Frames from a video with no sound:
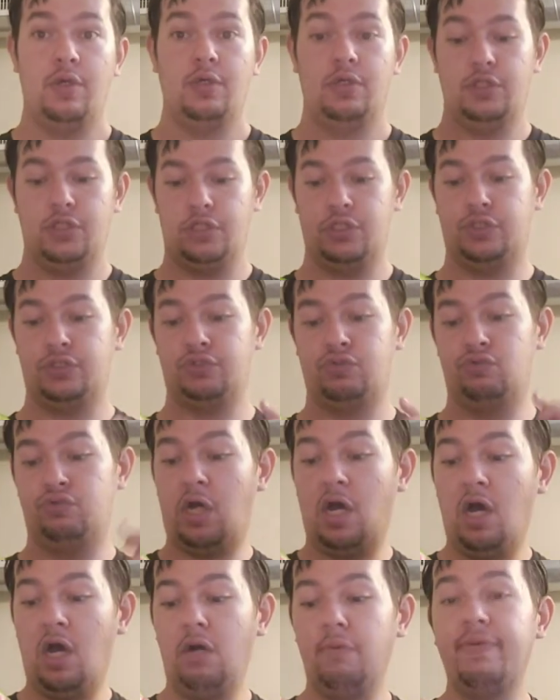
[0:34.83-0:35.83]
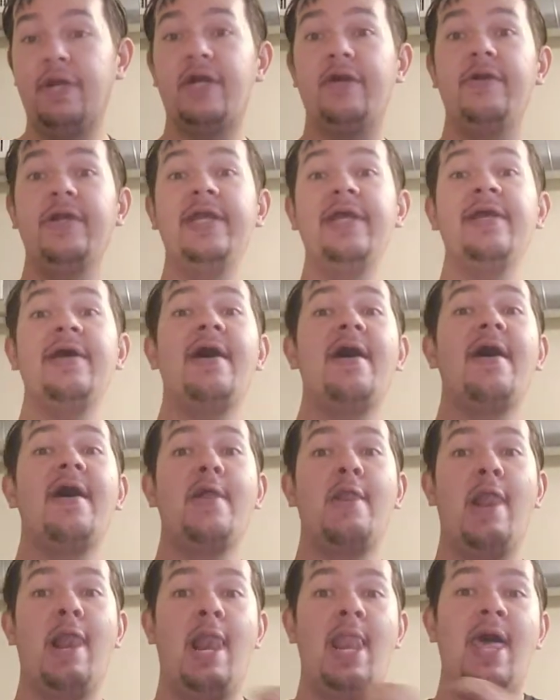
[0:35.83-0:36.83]
Strawberry
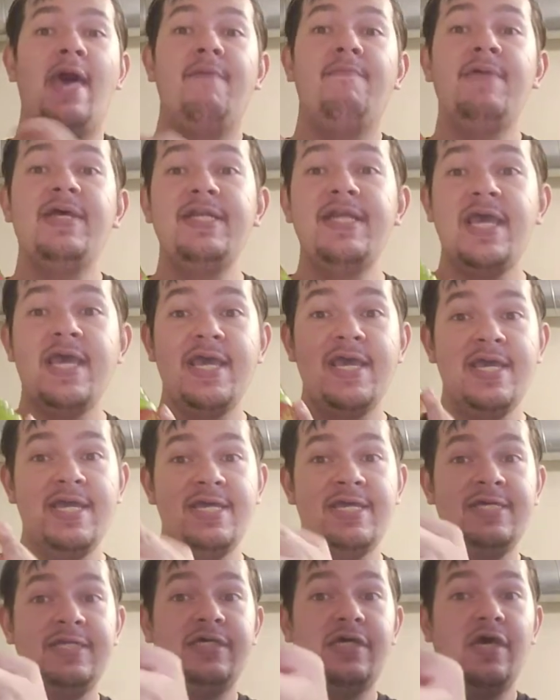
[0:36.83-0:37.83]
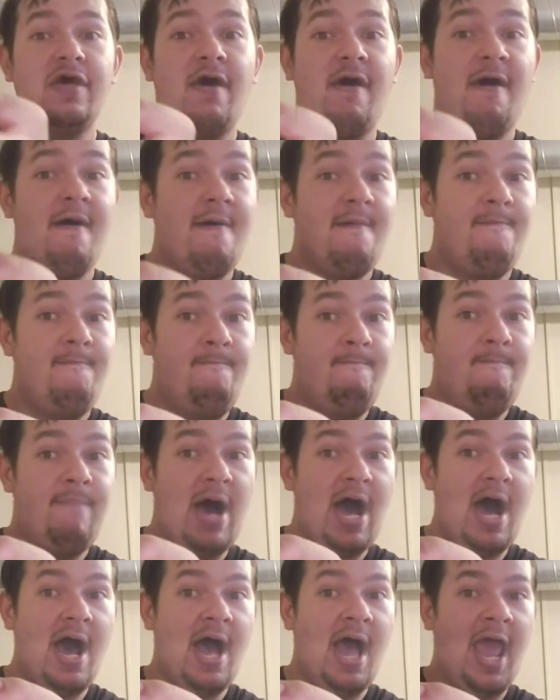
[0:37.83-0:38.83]
Lemonade
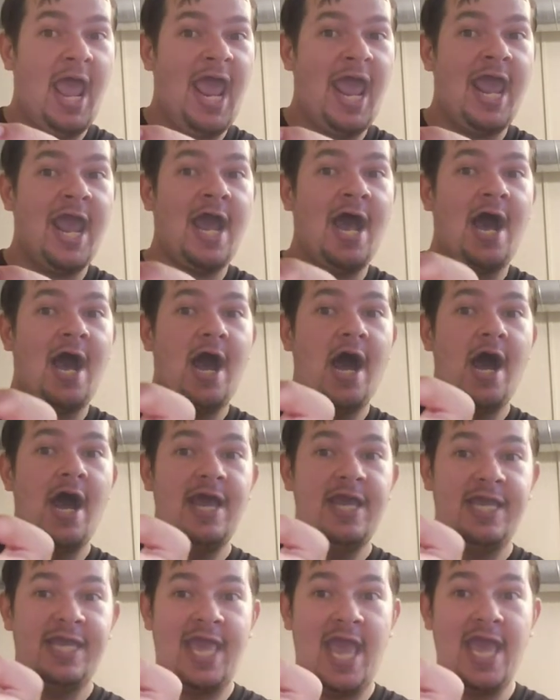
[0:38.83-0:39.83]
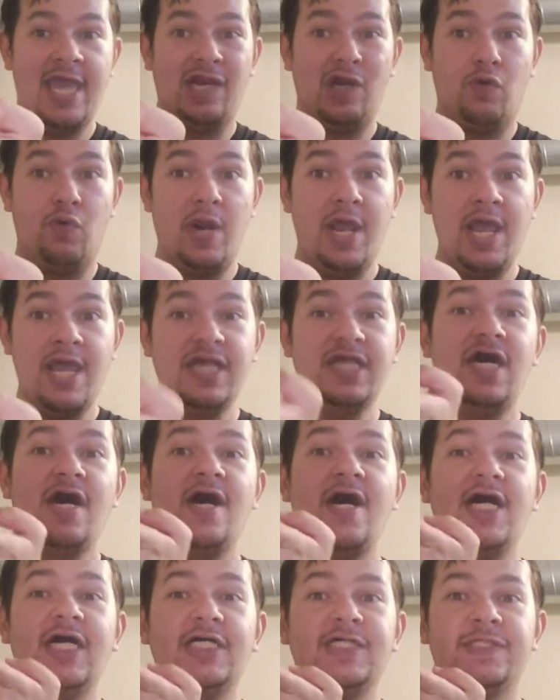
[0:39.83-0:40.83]
by Gatorade
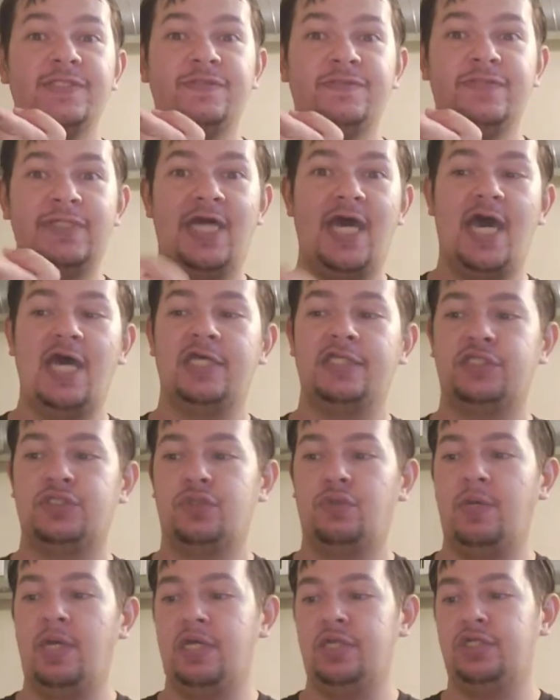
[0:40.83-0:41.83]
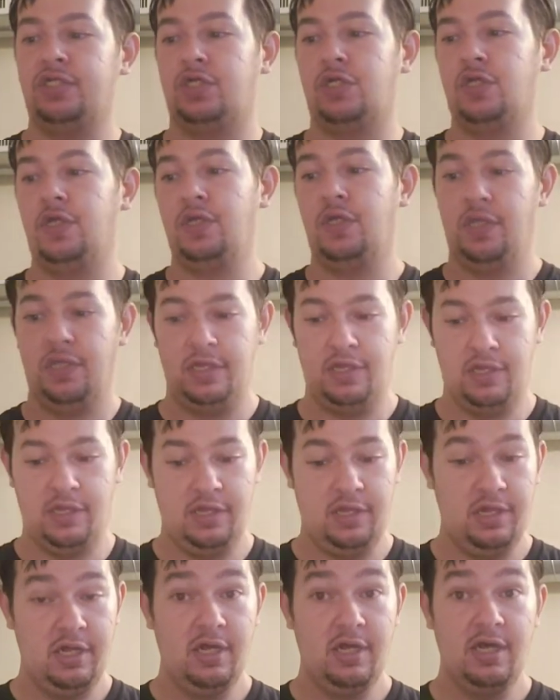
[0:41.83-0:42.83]
Fast Twitch.
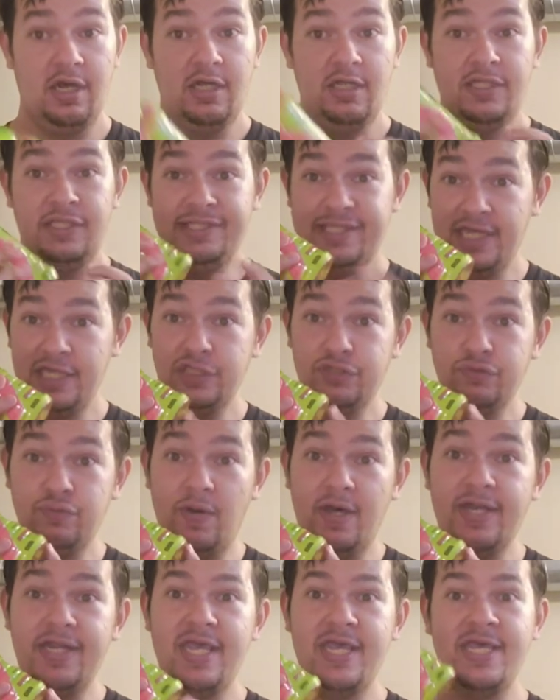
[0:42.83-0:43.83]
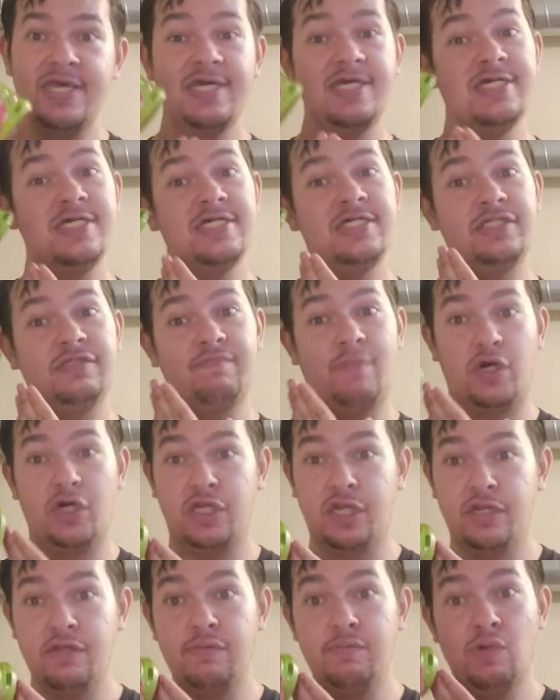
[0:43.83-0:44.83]
This one is
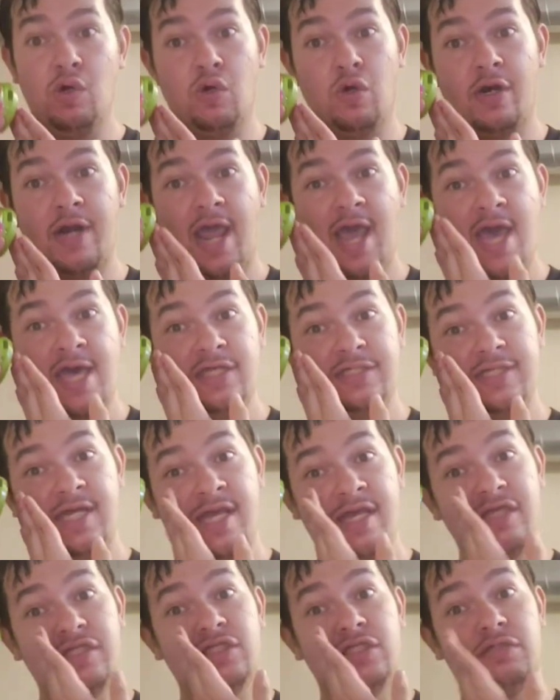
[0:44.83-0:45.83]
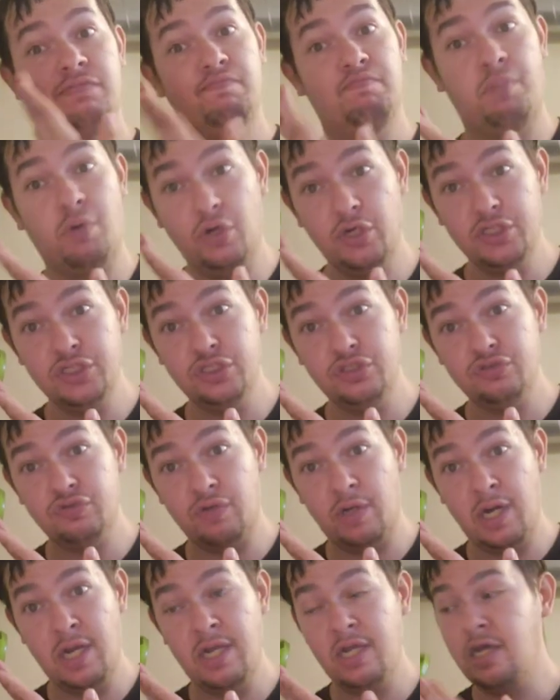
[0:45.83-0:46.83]
marketed more as a sports
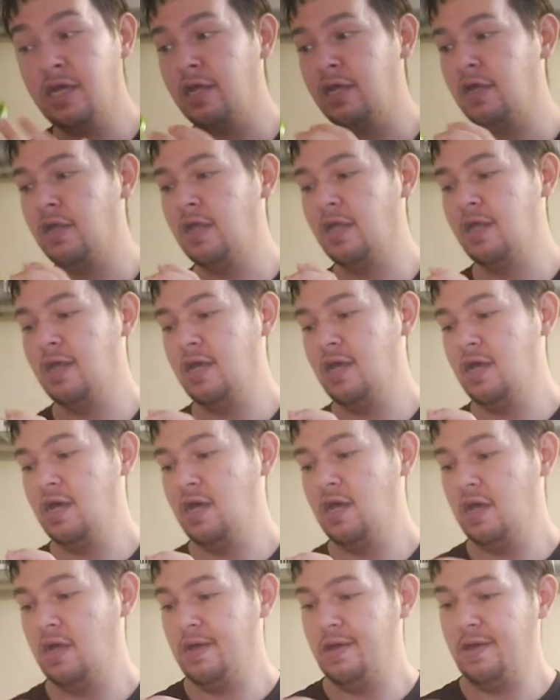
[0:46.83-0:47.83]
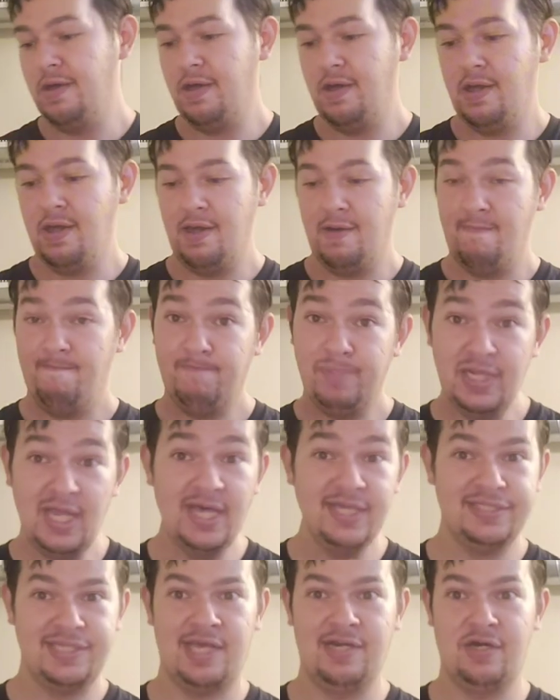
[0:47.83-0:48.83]
drink
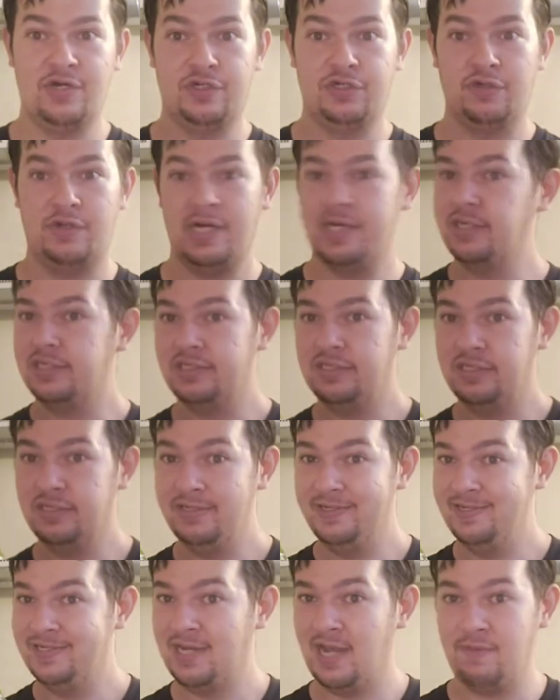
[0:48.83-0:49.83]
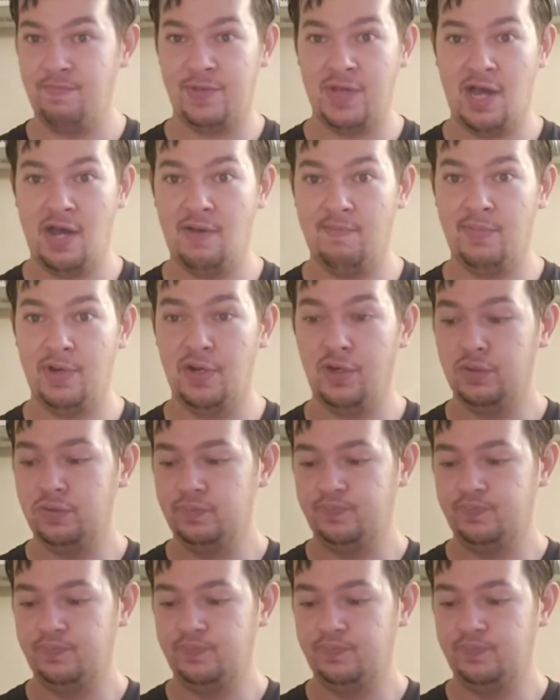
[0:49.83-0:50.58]
plus energy drink type combo.